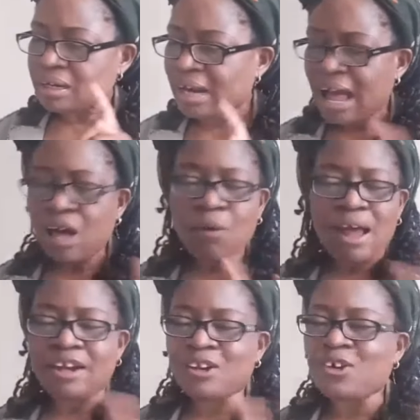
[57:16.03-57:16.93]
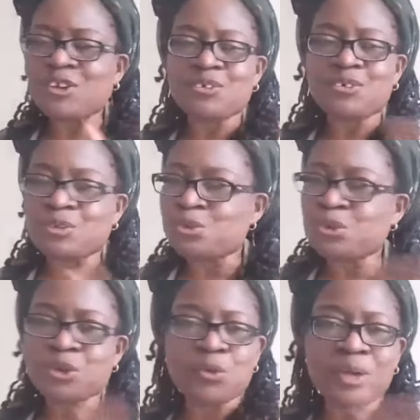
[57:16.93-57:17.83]
Now I know
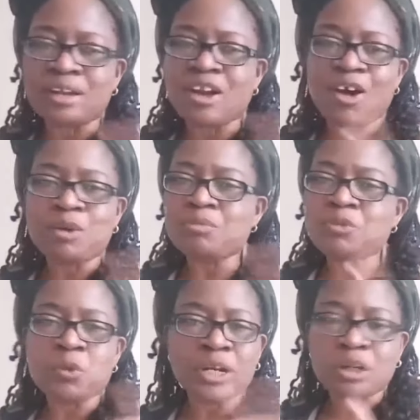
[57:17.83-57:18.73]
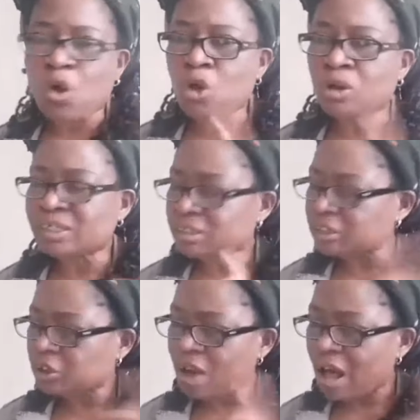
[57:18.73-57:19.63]
you will not withhold
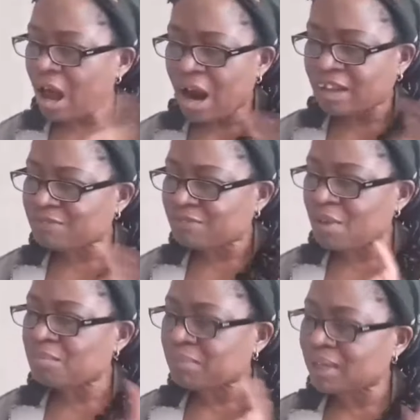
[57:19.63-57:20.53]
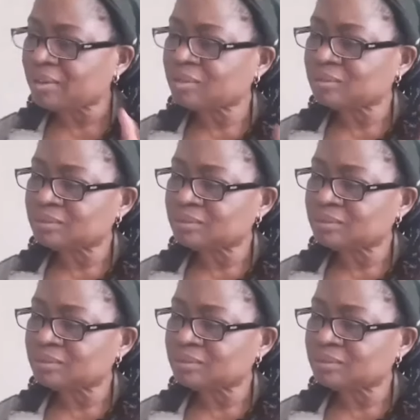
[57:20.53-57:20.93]
your heart from me.